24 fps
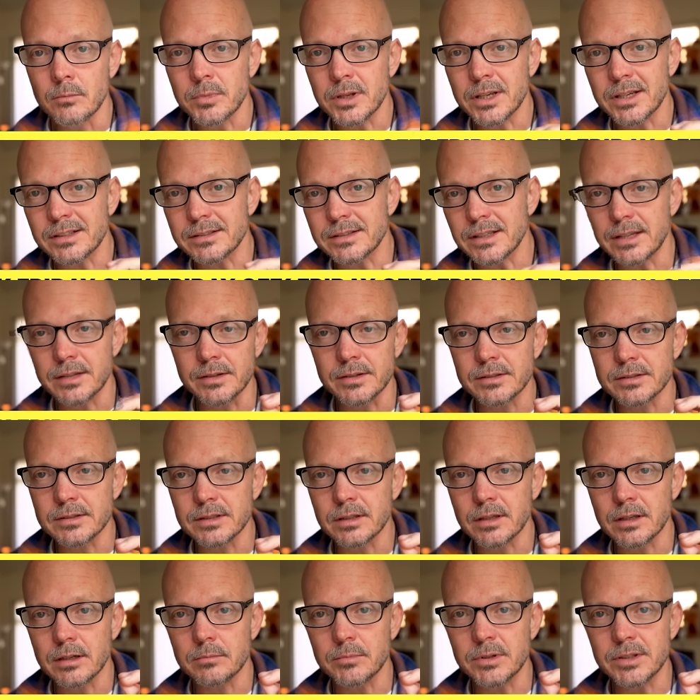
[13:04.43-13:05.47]
because this
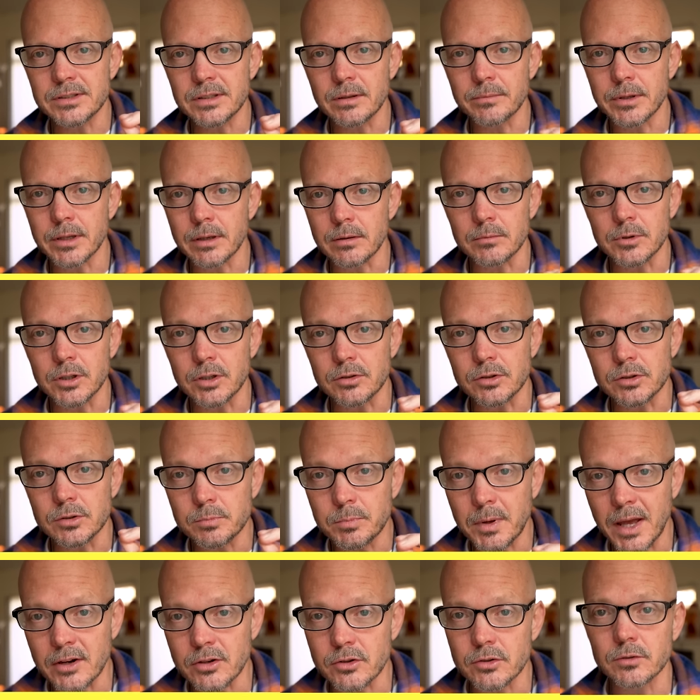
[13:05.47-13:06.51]
is going to be something I'm going to do
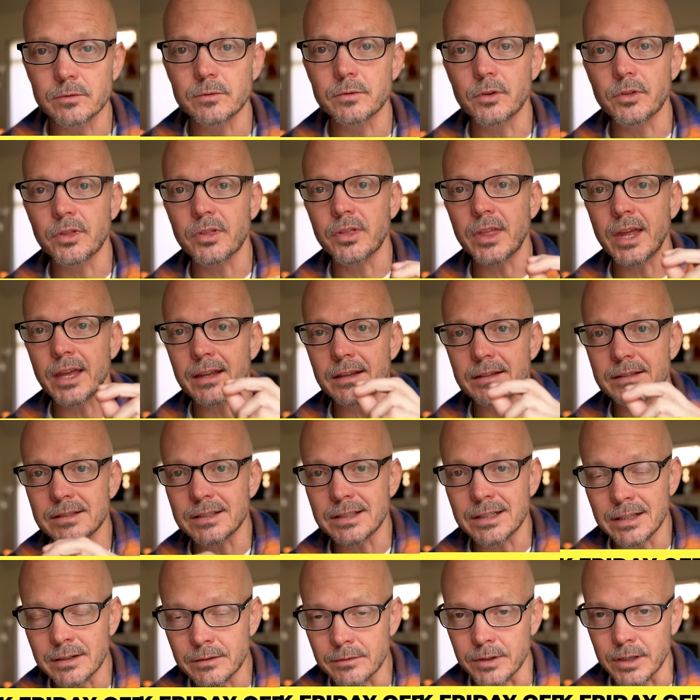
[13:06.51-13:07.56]
special for
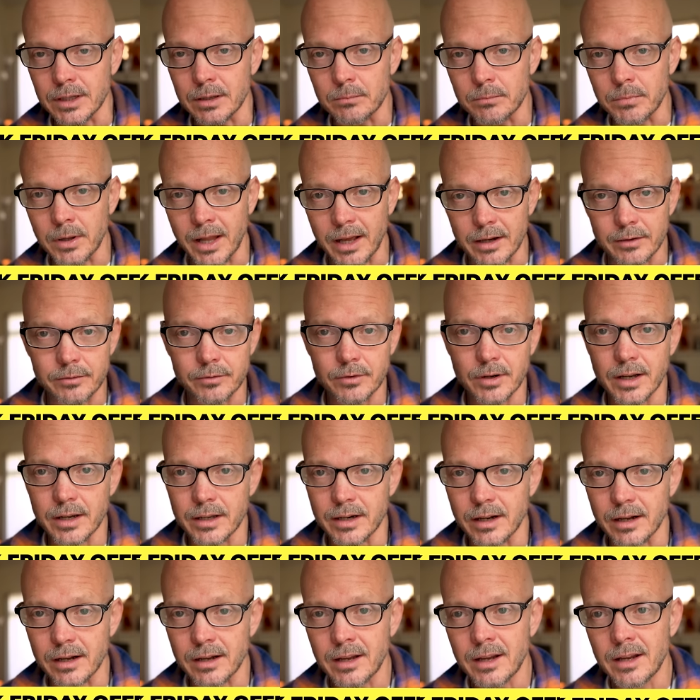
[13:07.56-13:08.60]
Thanksgiving, Black
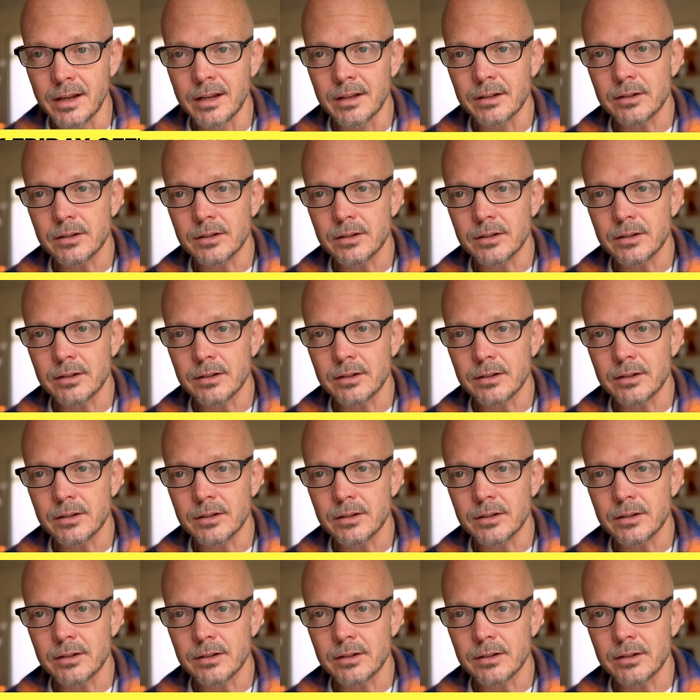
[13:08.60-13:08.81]
Friday,